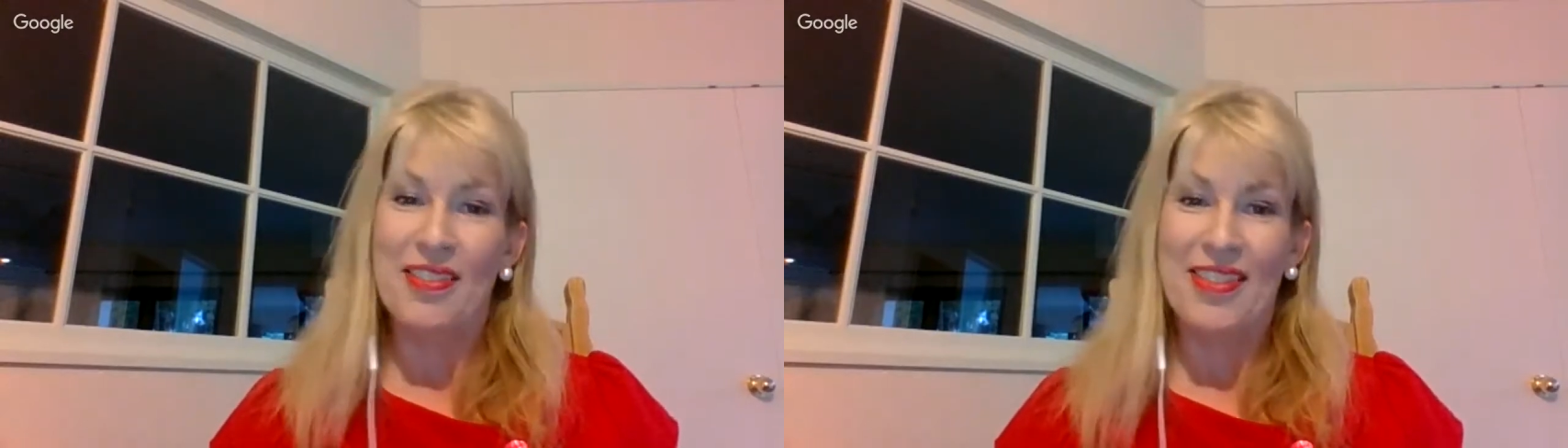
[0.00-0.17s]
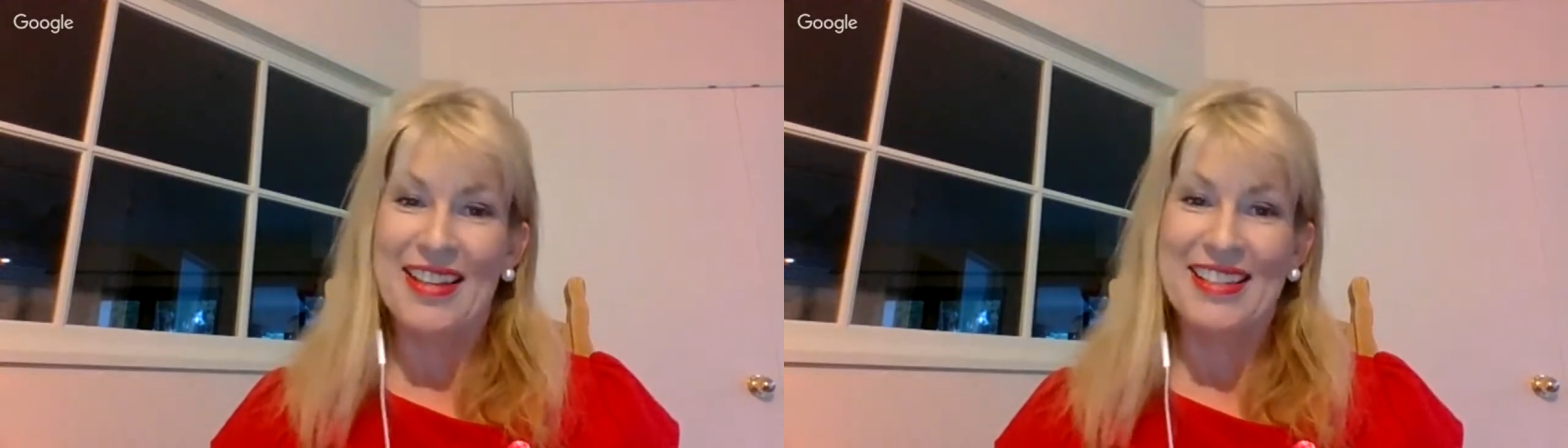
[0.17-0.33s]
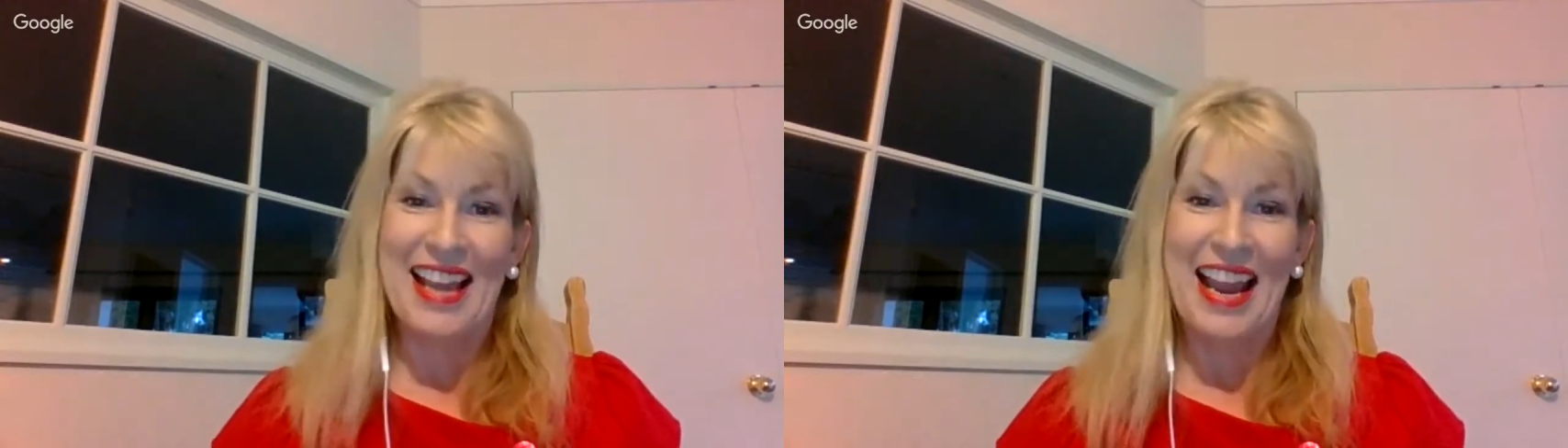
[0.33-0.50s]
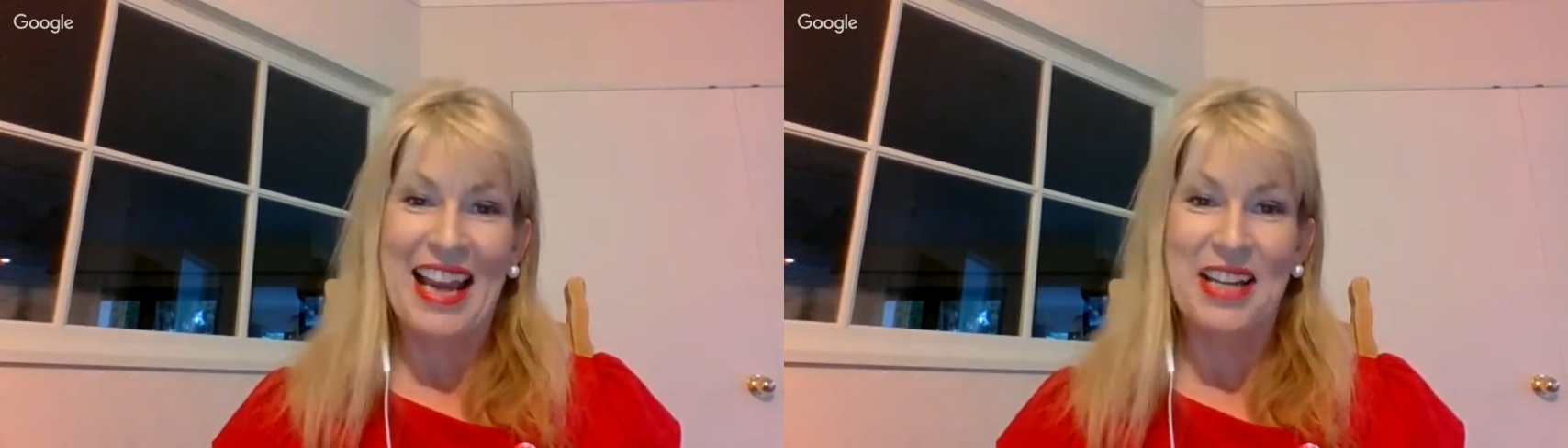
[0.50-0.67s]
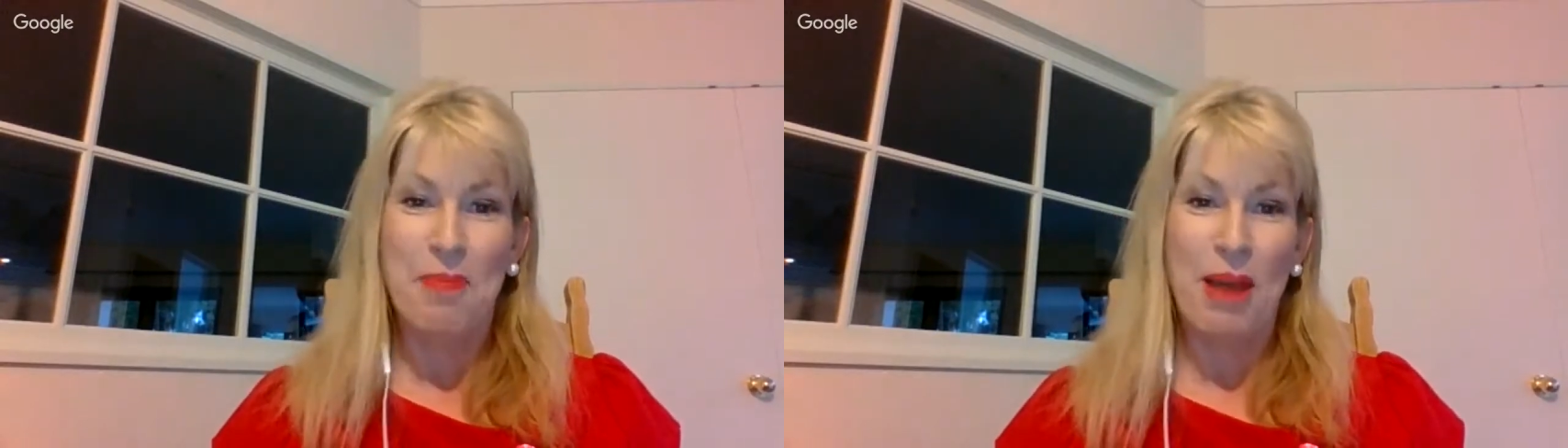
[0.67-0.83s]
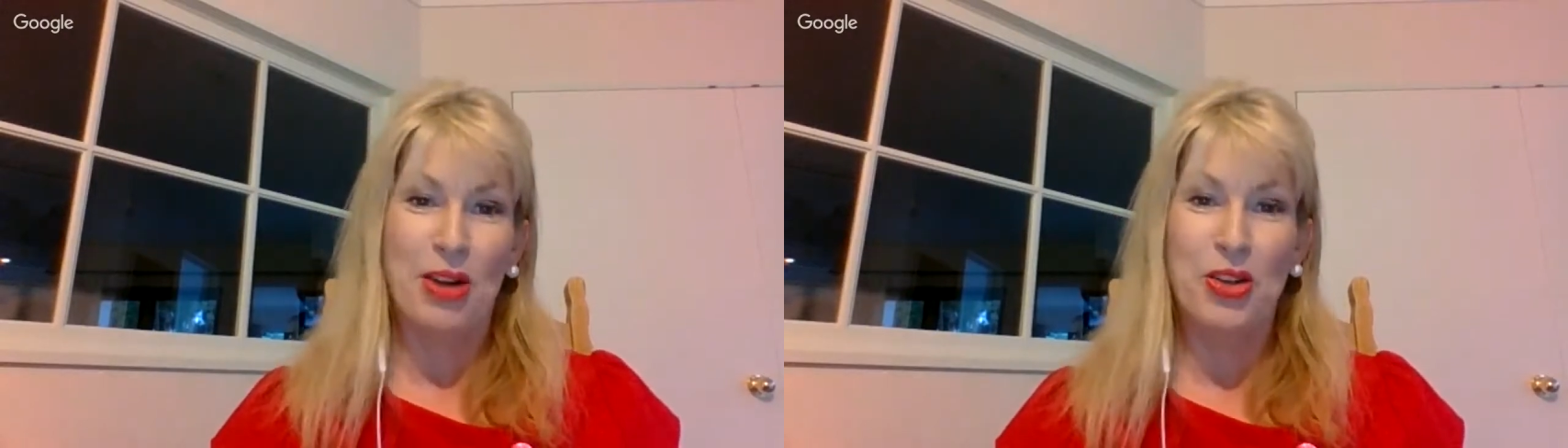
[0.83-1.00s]
Things I Hate
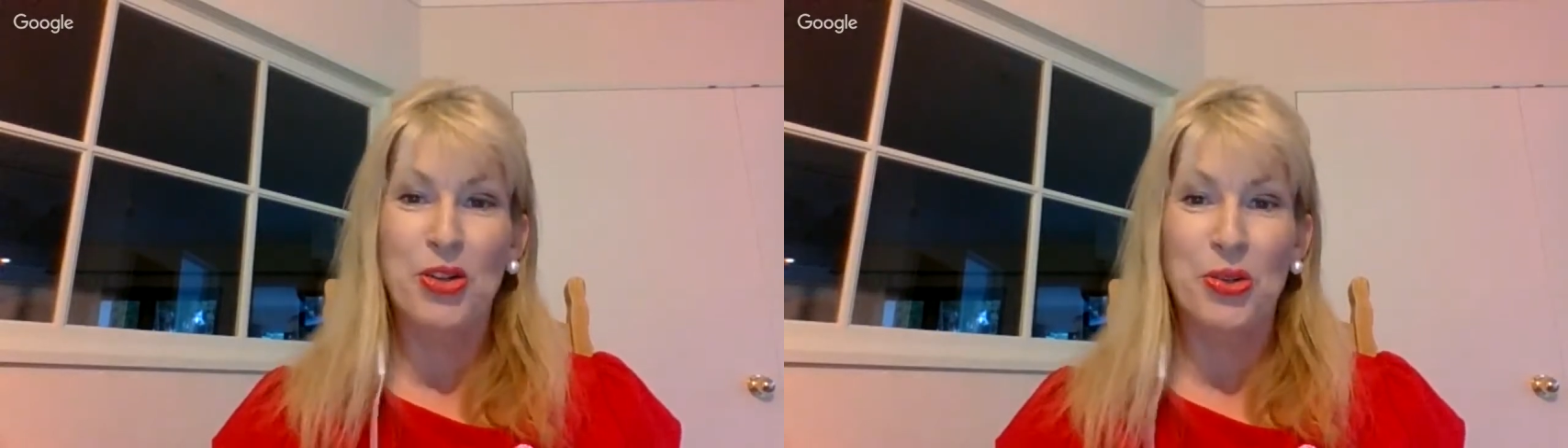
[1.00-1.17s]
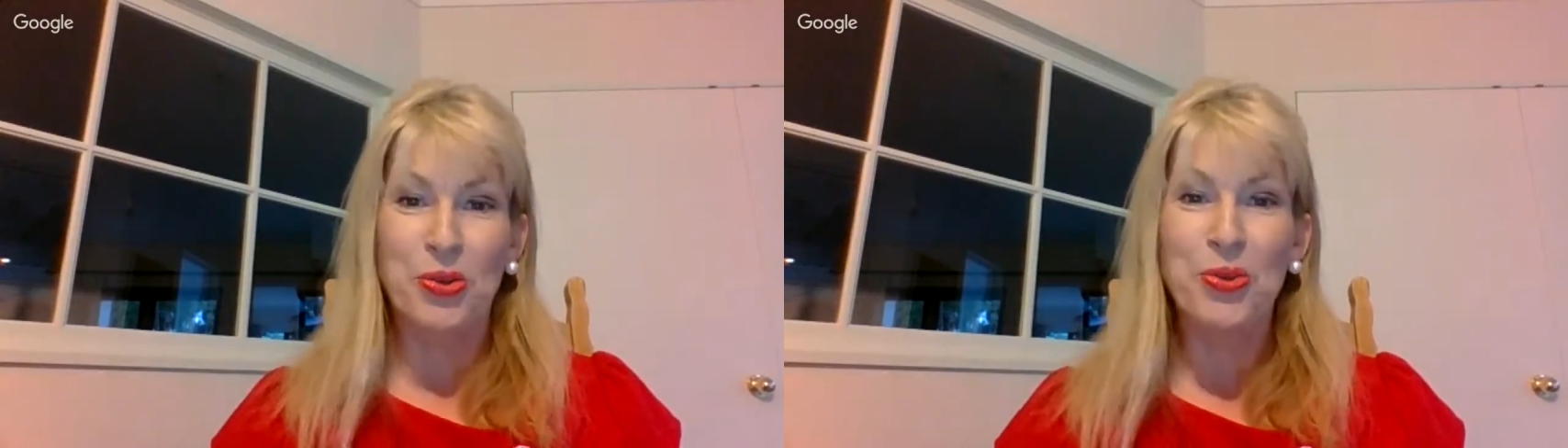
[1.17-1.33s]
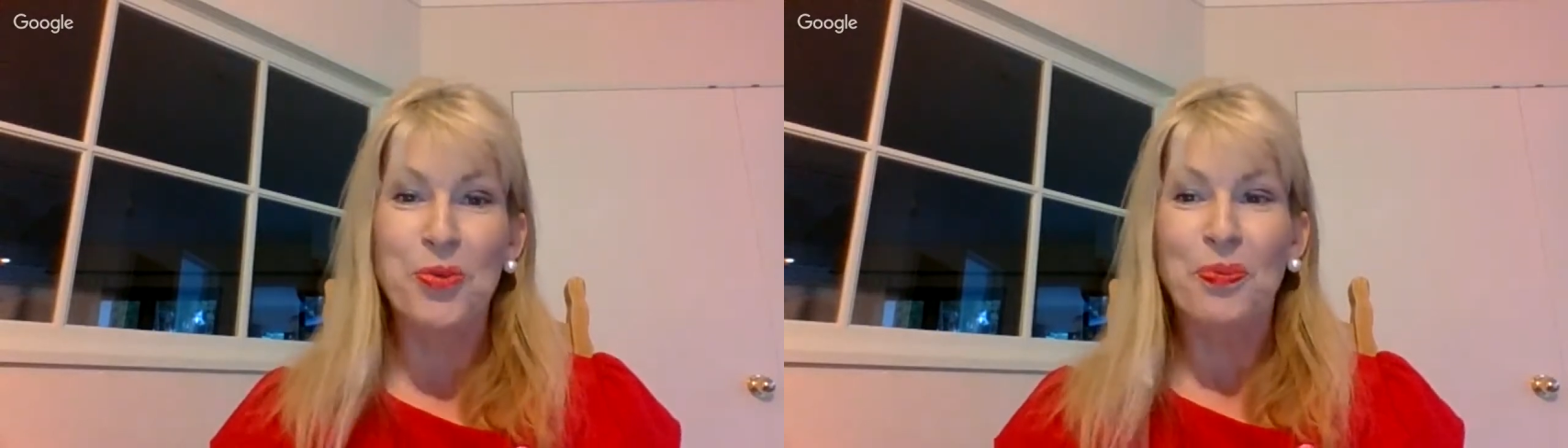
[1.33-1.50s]
About You.